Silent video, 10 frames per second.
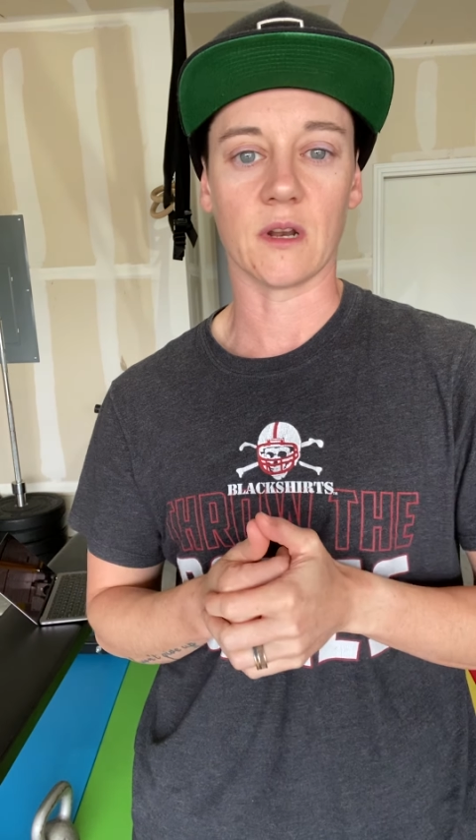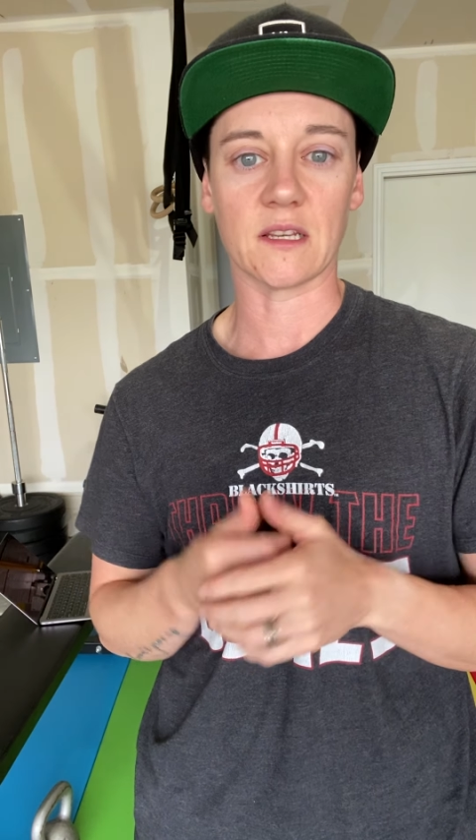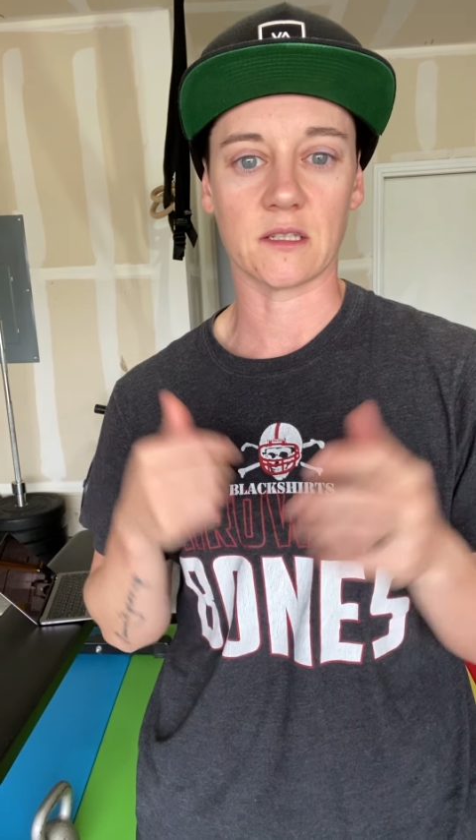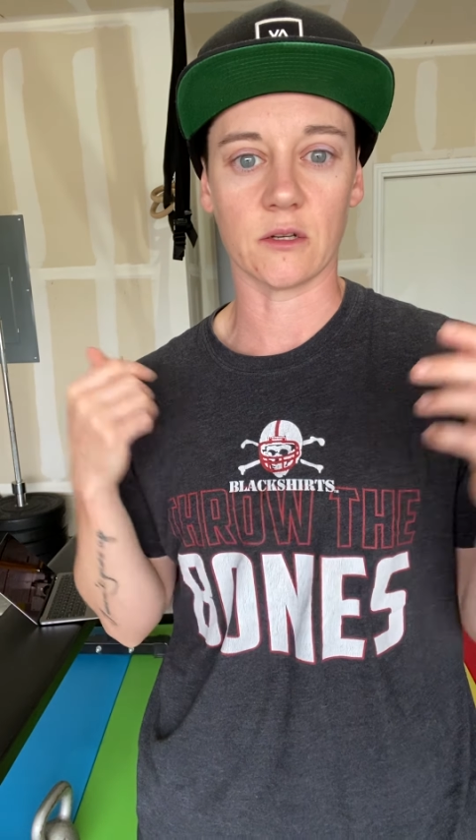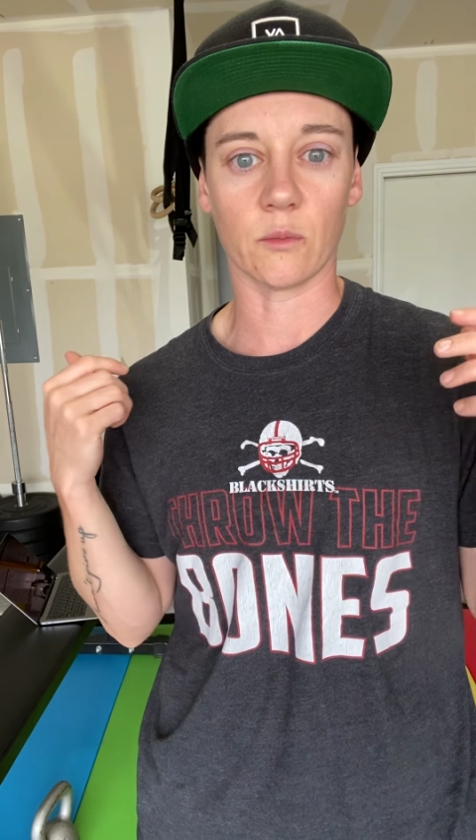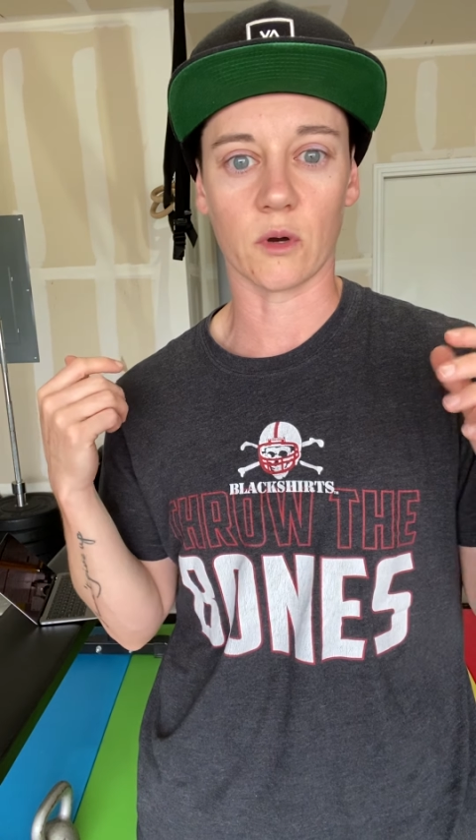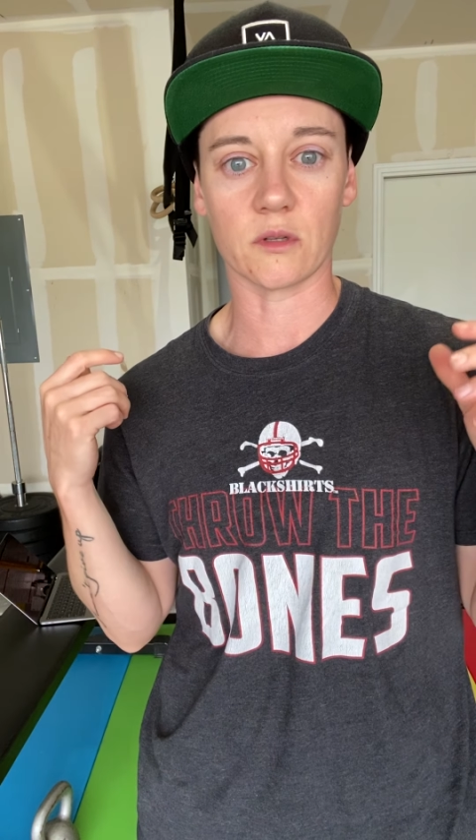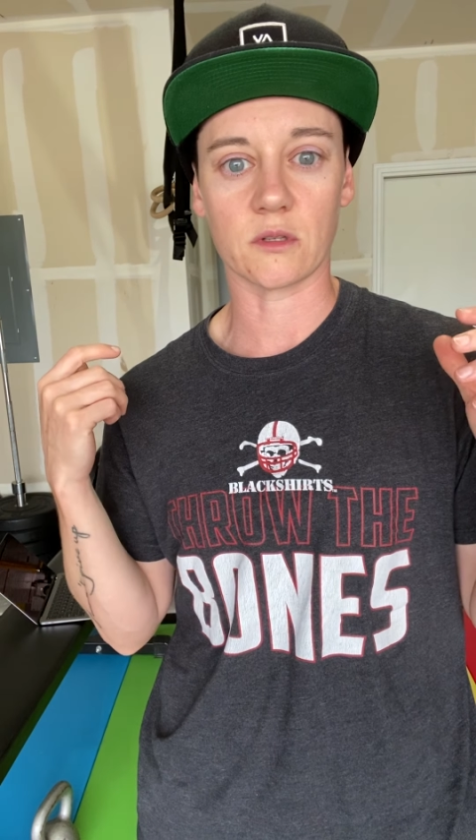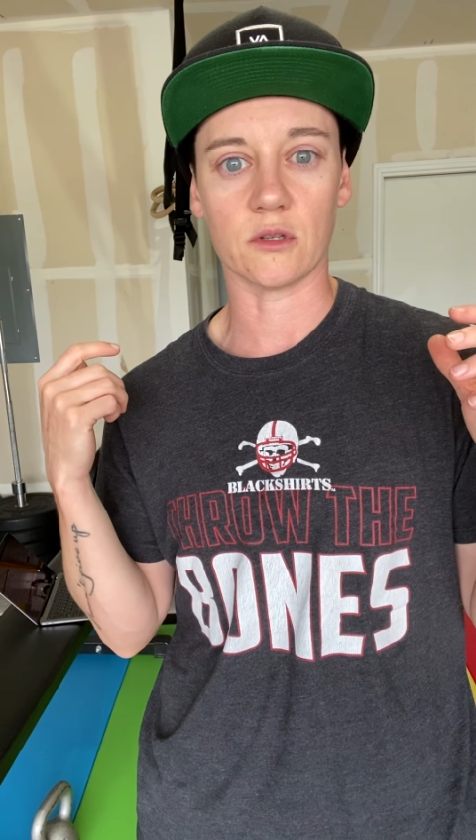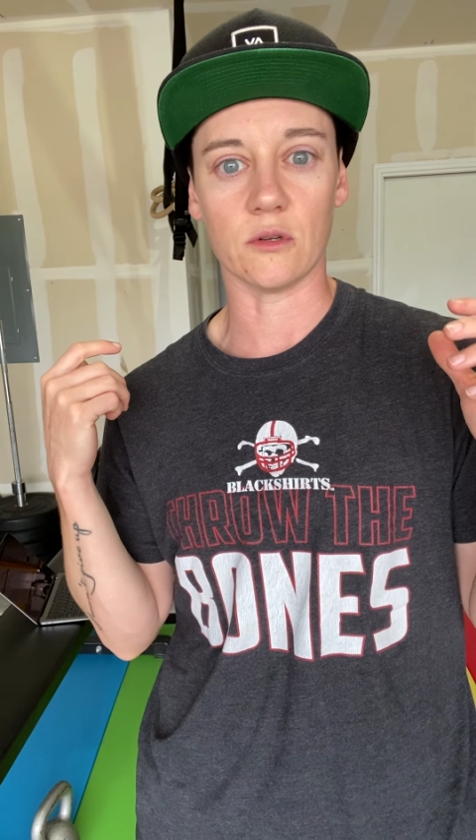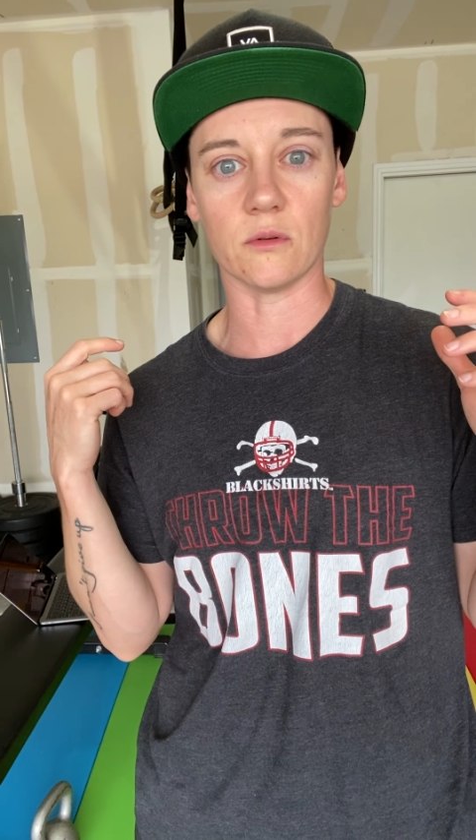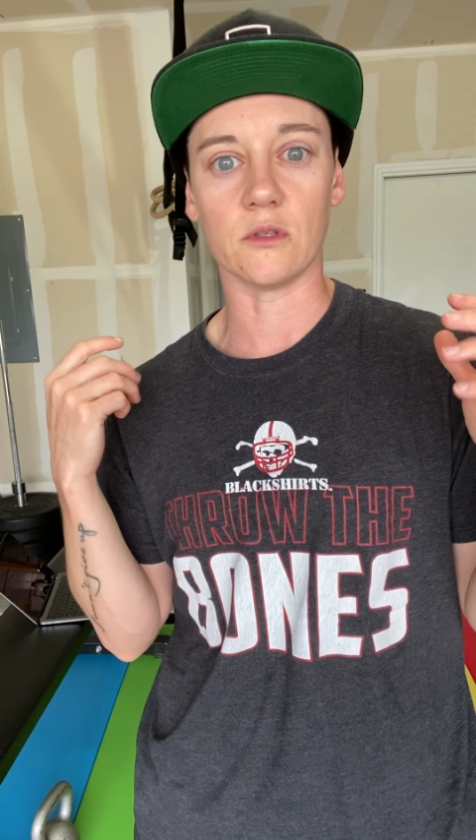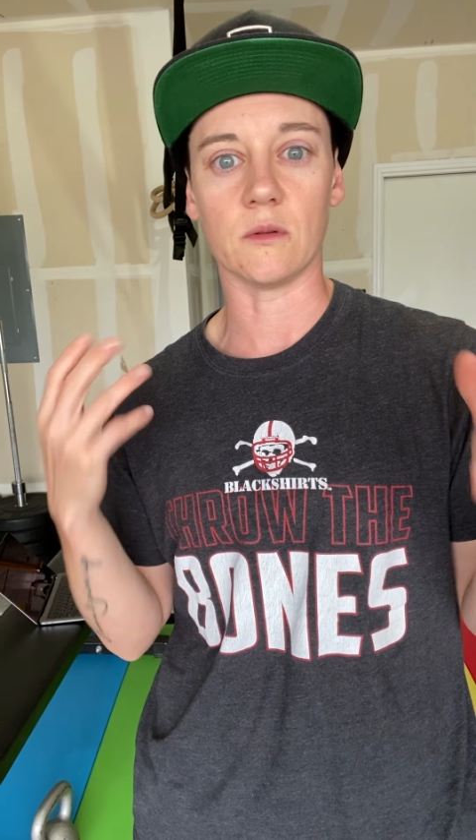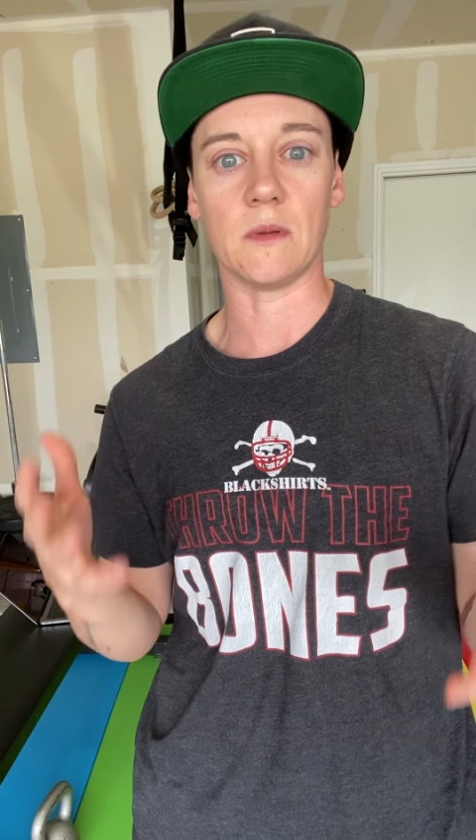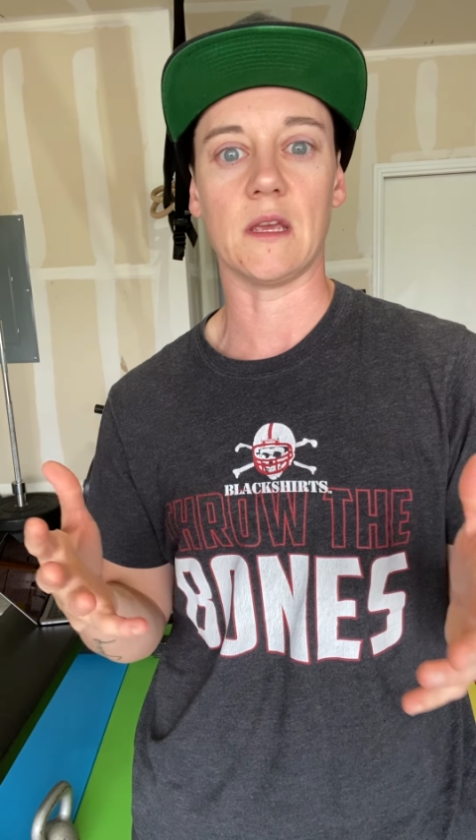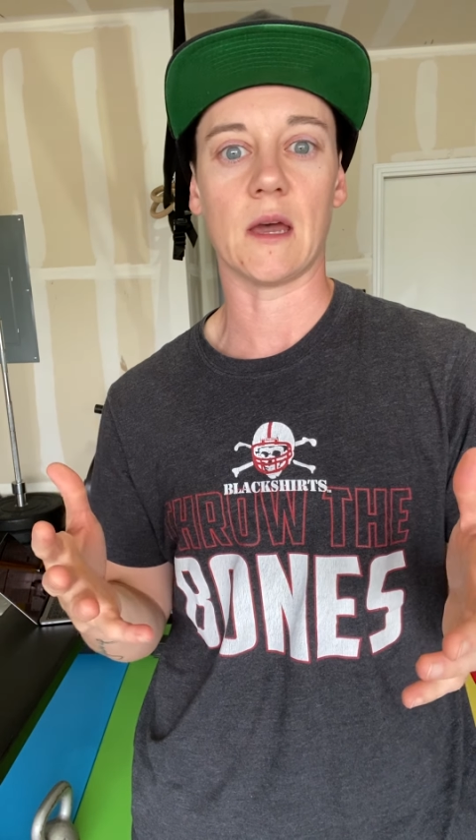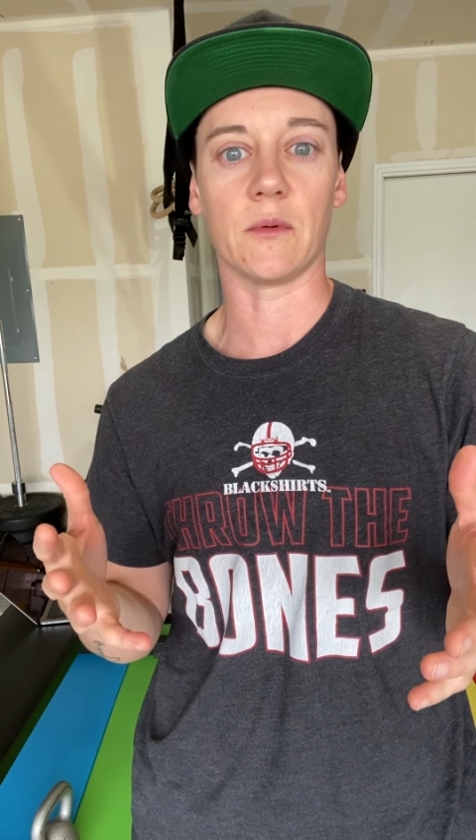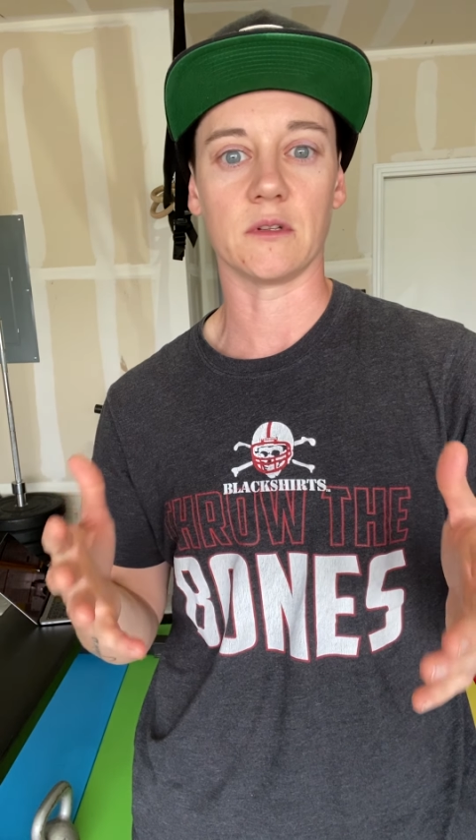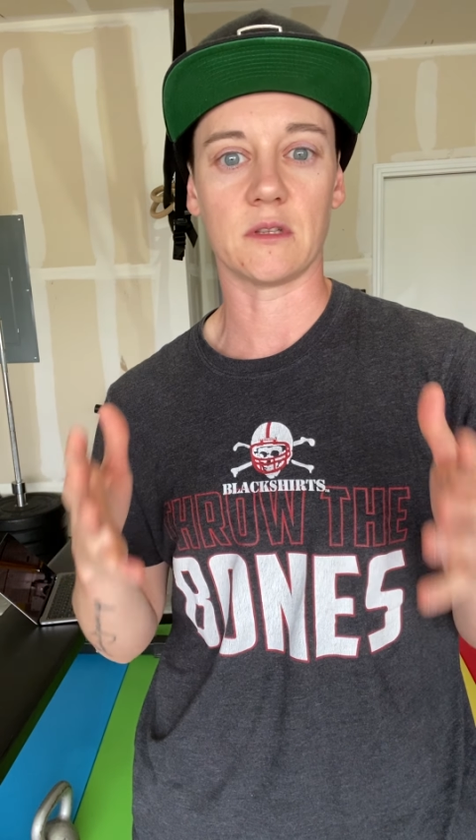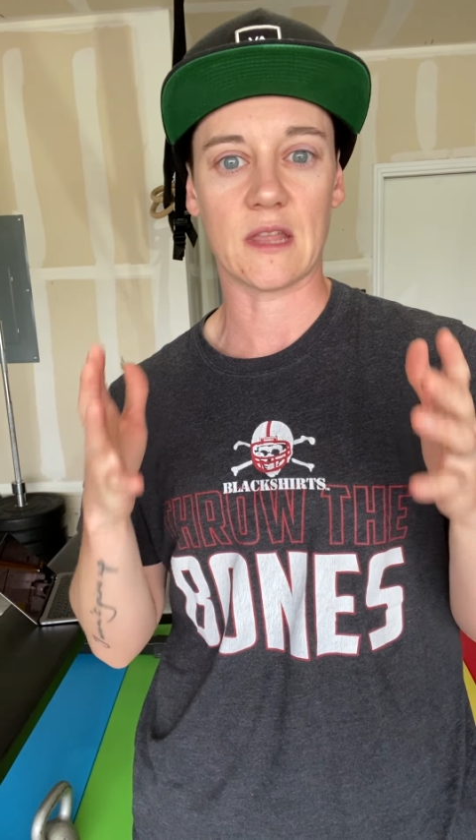and I still want you to be able